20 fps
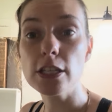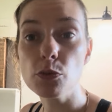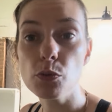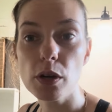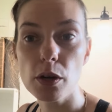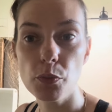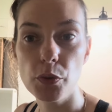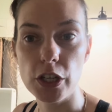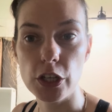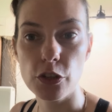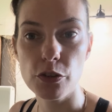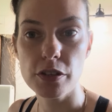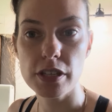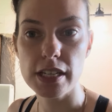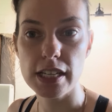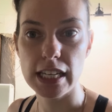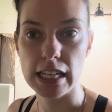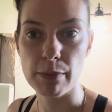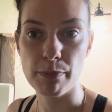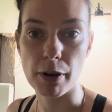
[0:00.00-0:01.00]
where we used to
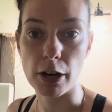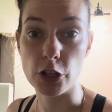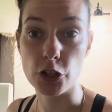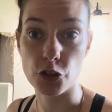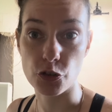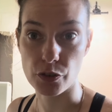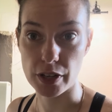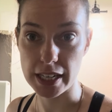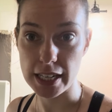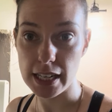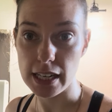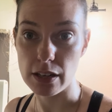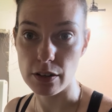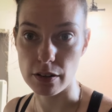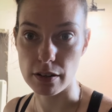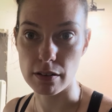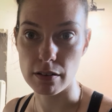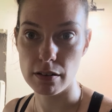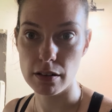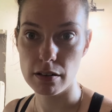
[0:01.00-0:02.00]
keep our
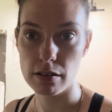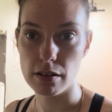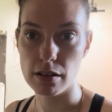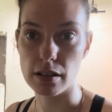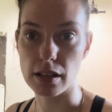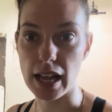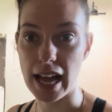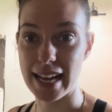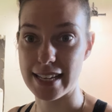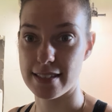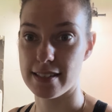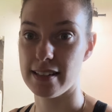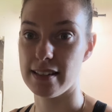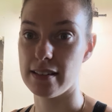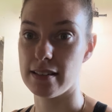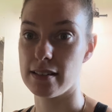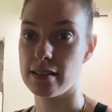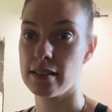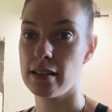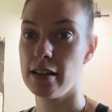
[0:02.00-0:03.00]
drinking
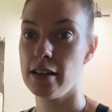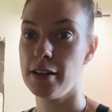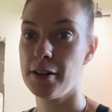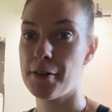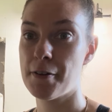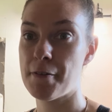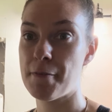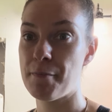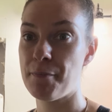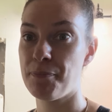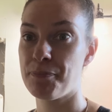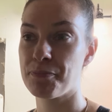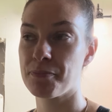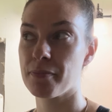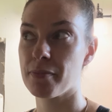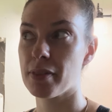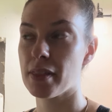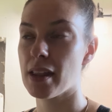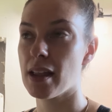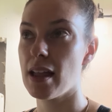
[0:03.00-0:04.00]
glasses.
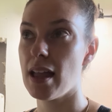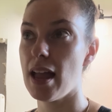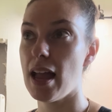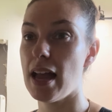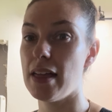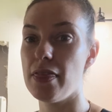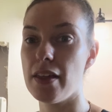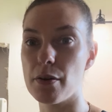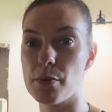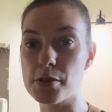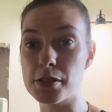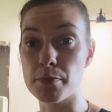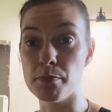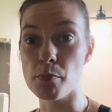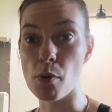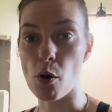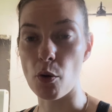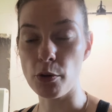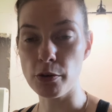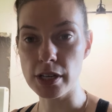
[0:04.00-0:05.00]
And there was
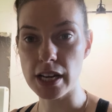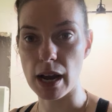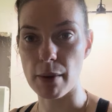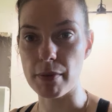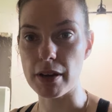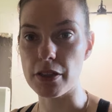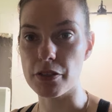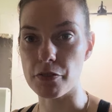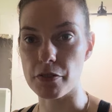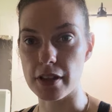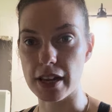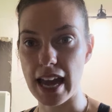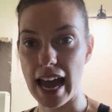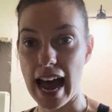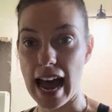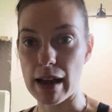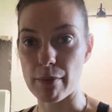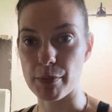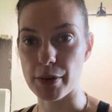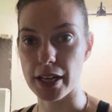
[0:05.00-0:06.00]
mold coming through the
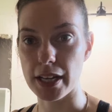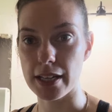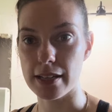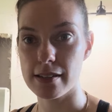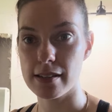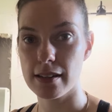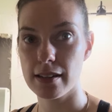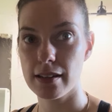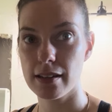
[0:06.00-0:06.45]
cabinet.